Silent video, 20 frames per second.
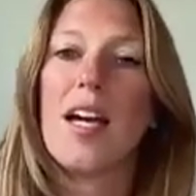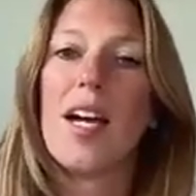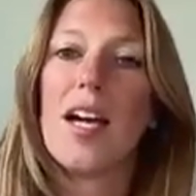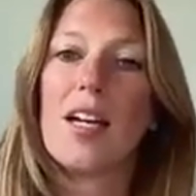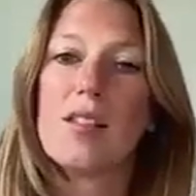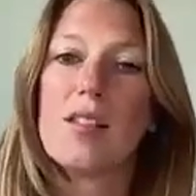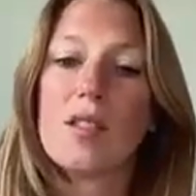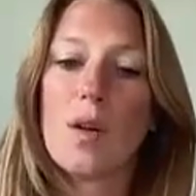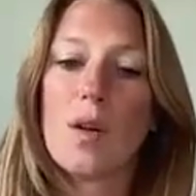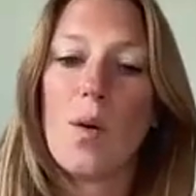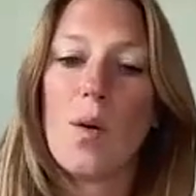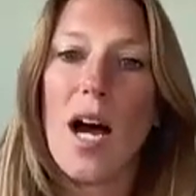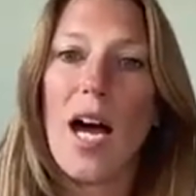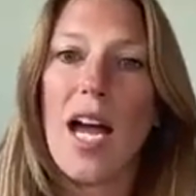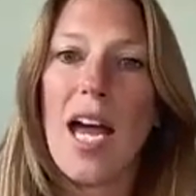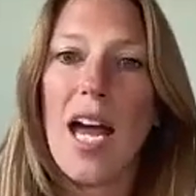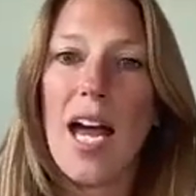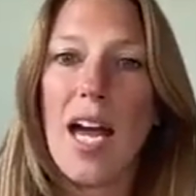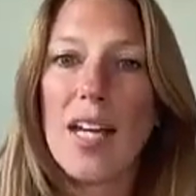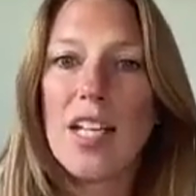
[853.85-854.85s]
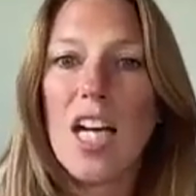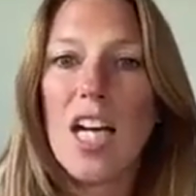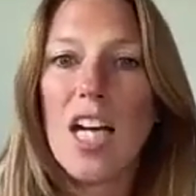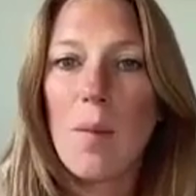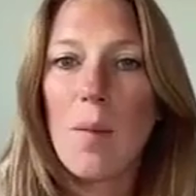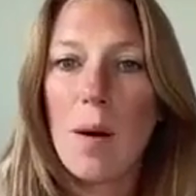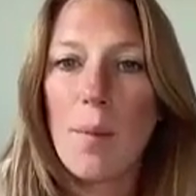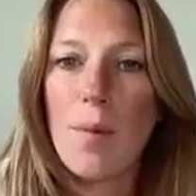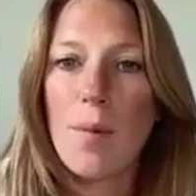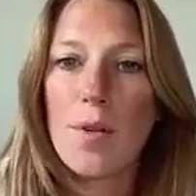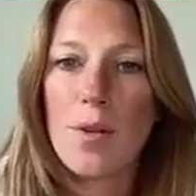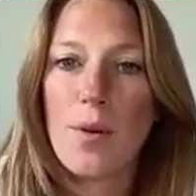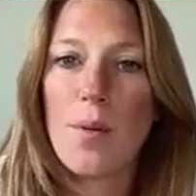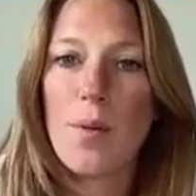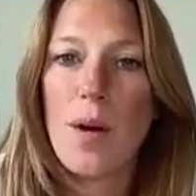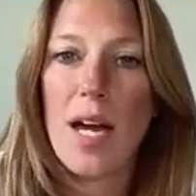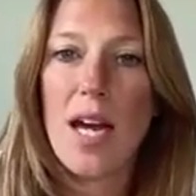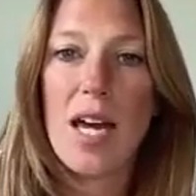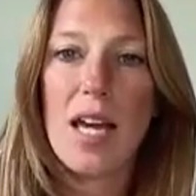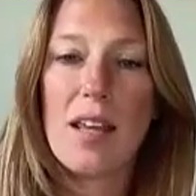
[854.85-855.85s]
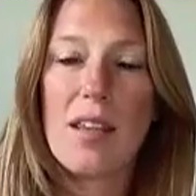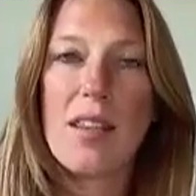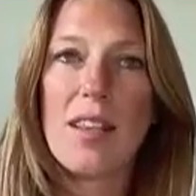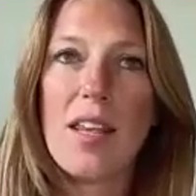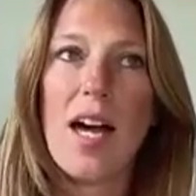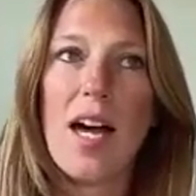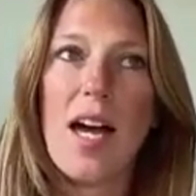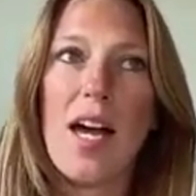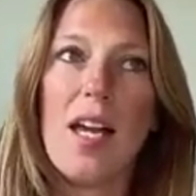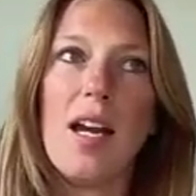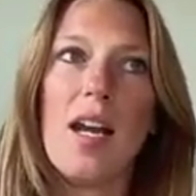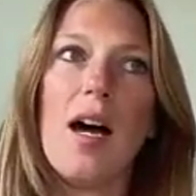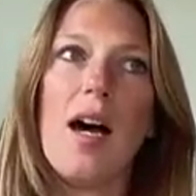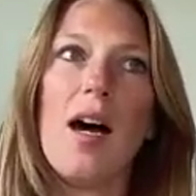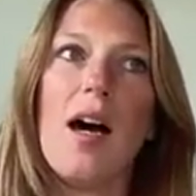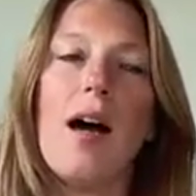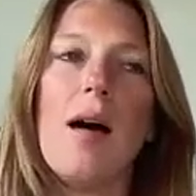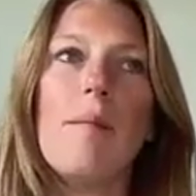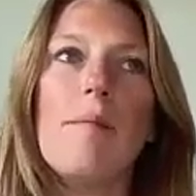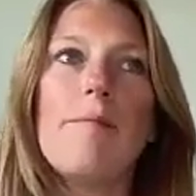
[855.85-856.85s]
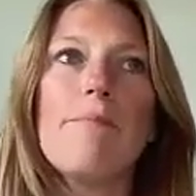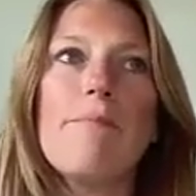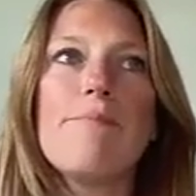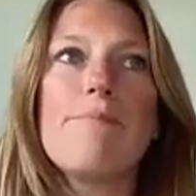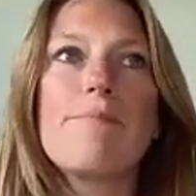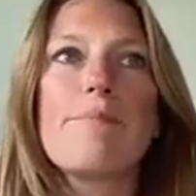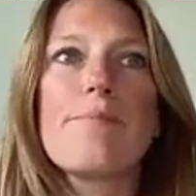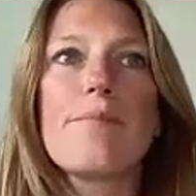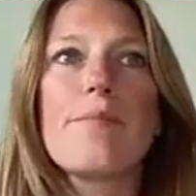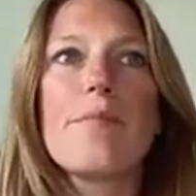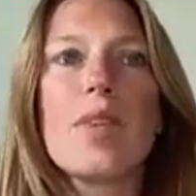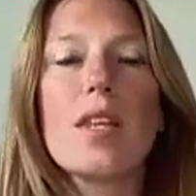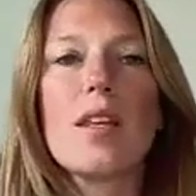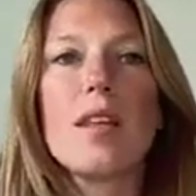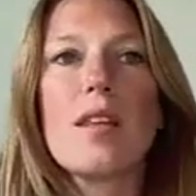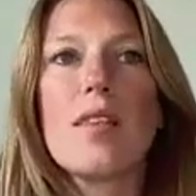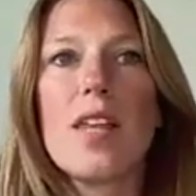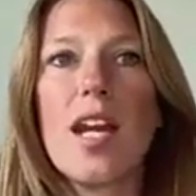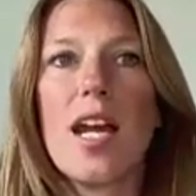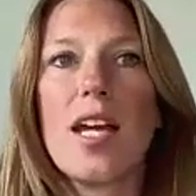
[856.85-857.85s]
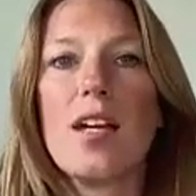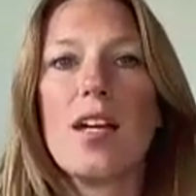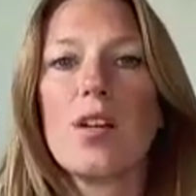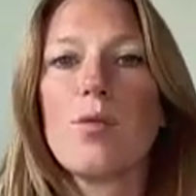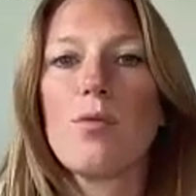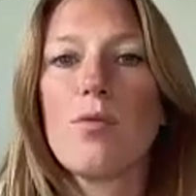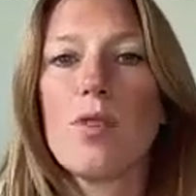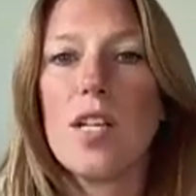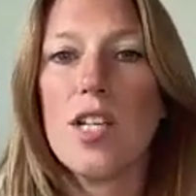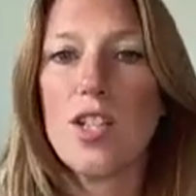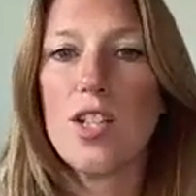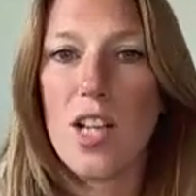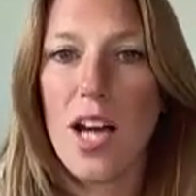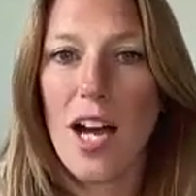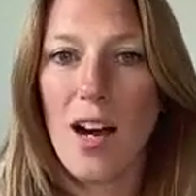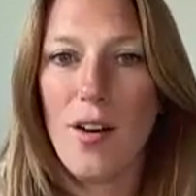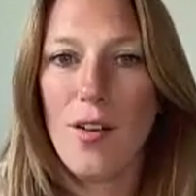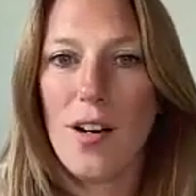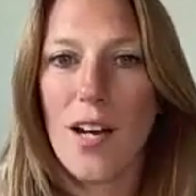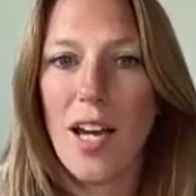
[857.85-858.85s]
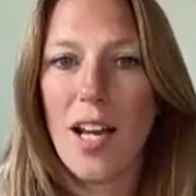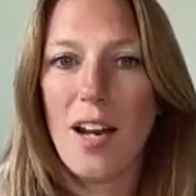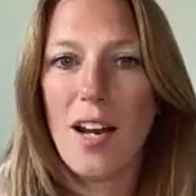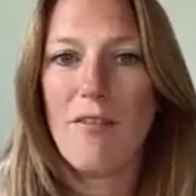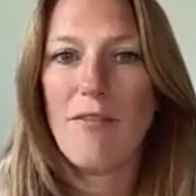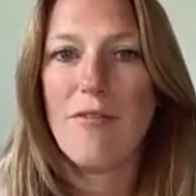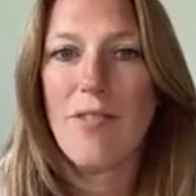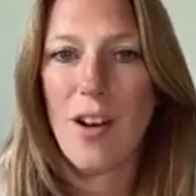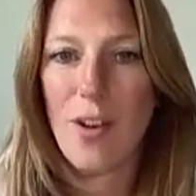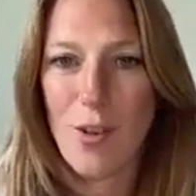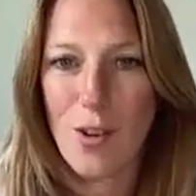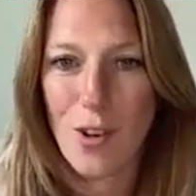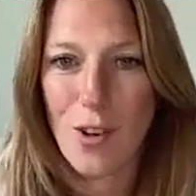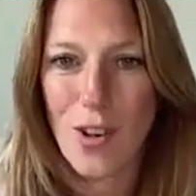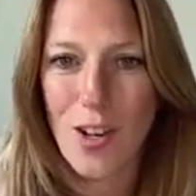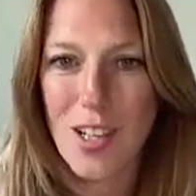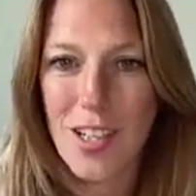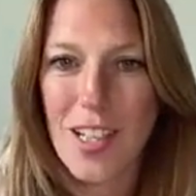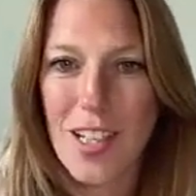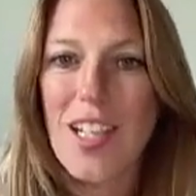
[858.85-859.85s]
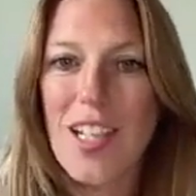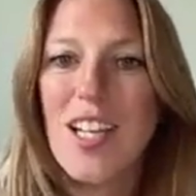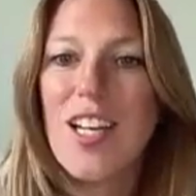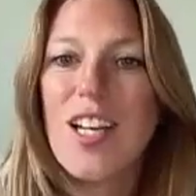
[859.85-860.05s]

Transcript: And so I had to come up with a way that that I could reach out and it felt good.